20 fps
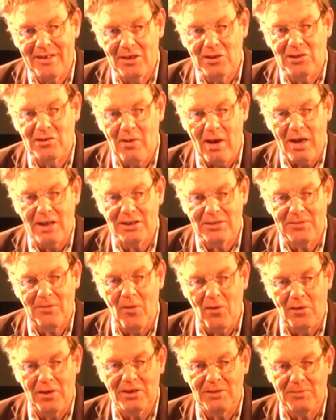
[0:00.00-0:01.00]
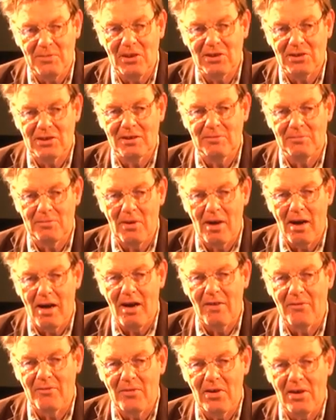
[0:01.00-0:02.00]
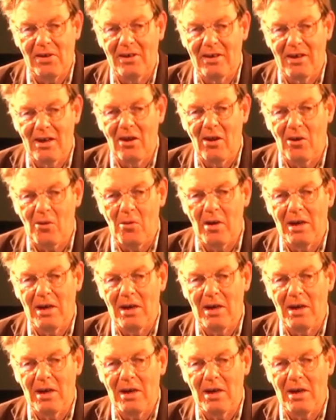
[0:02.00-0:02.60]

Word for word: address for this meeting, but I've read a lot,